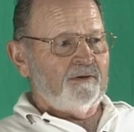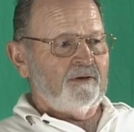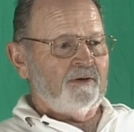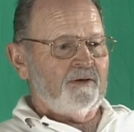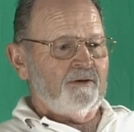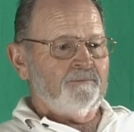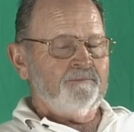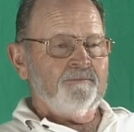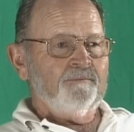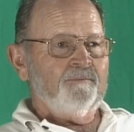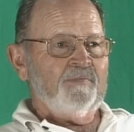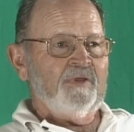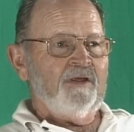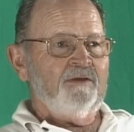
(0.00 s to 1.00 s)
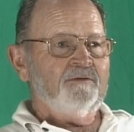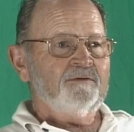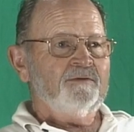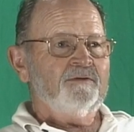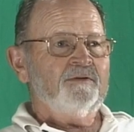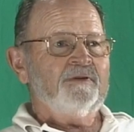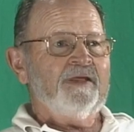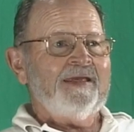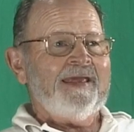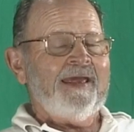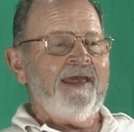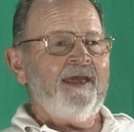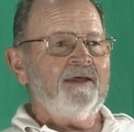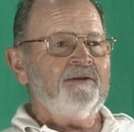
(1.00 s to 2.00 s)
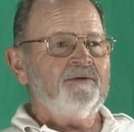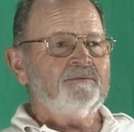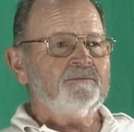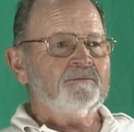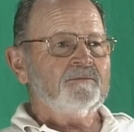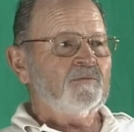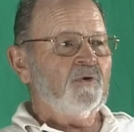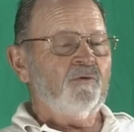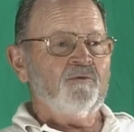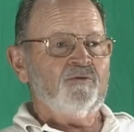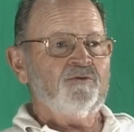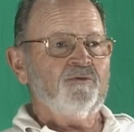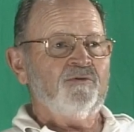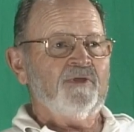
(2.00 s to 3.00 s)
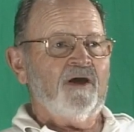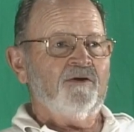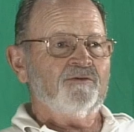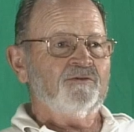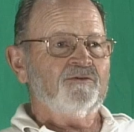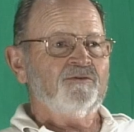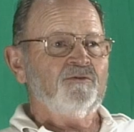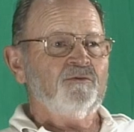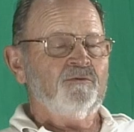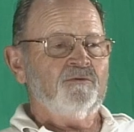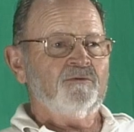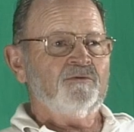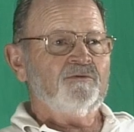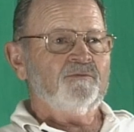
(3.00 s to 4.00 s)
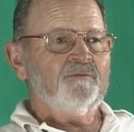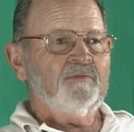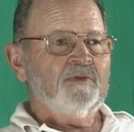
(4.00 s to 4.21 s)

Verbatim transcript: Um, they they had over 2,000 students.